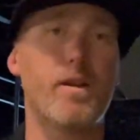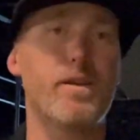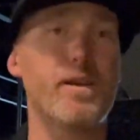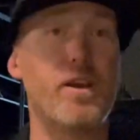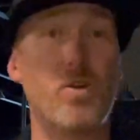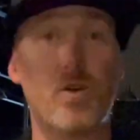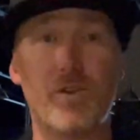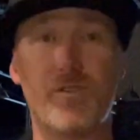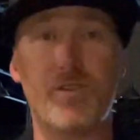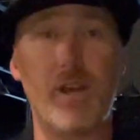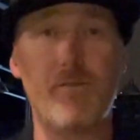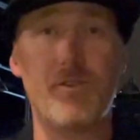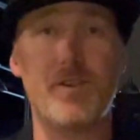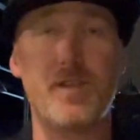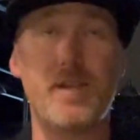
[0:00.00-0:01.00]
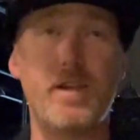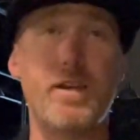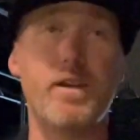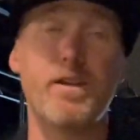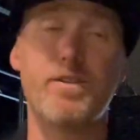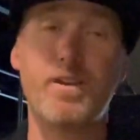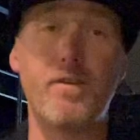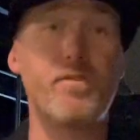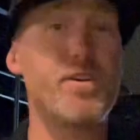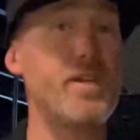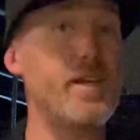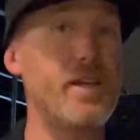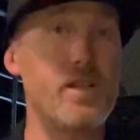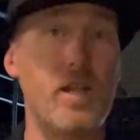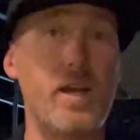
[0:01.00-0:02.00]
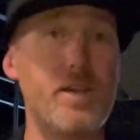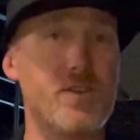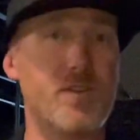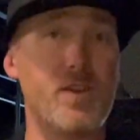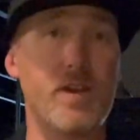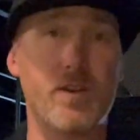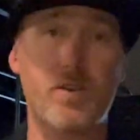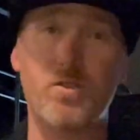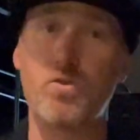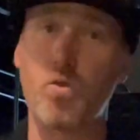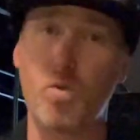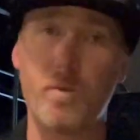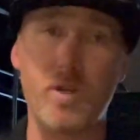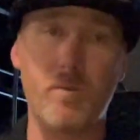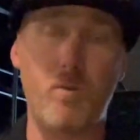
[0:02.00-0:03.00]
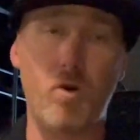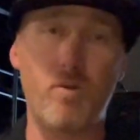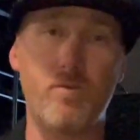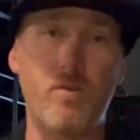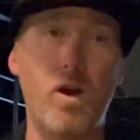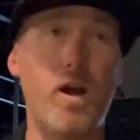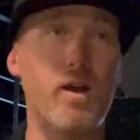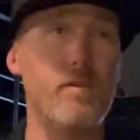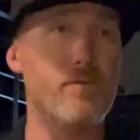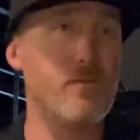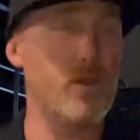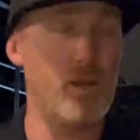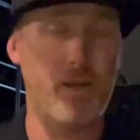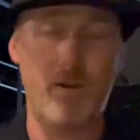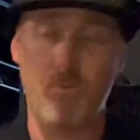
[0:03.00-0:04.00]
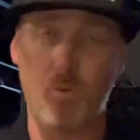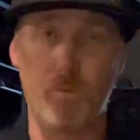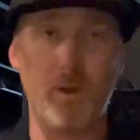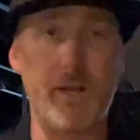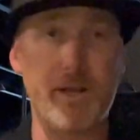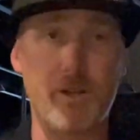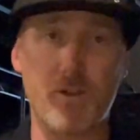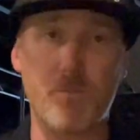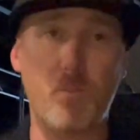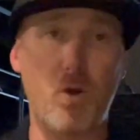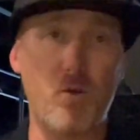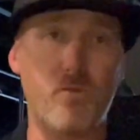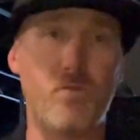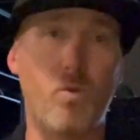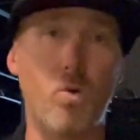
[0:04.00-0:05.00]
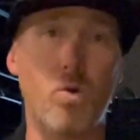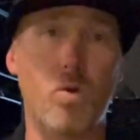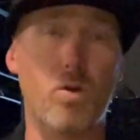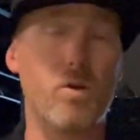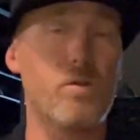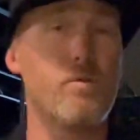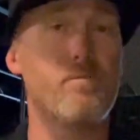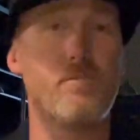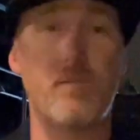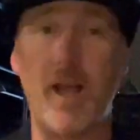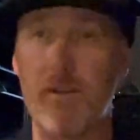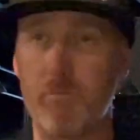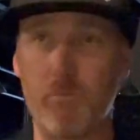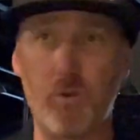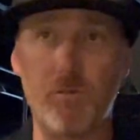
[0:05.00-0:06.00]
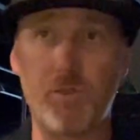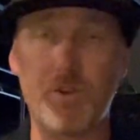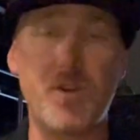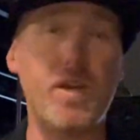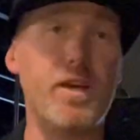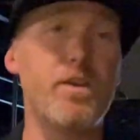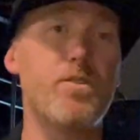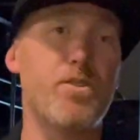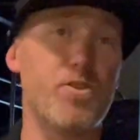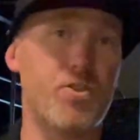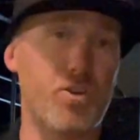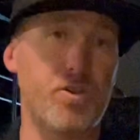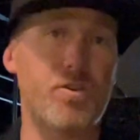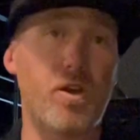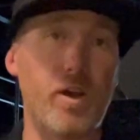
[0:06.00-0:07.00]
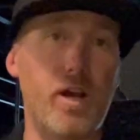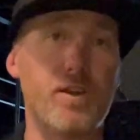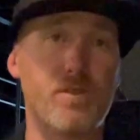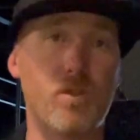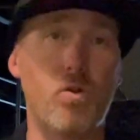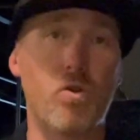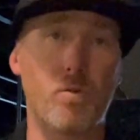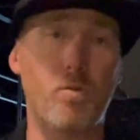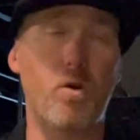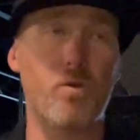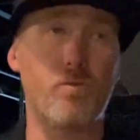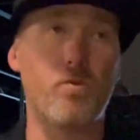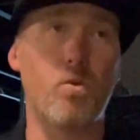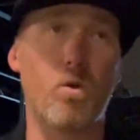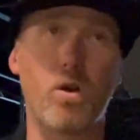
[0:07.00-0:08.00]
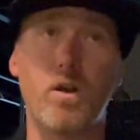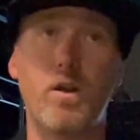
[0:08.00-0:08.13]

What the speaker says: Get on to 17, like 6, normally a par 5. We're playing it as a par 4. Haven't moved the tees, it's just a nice long par 4.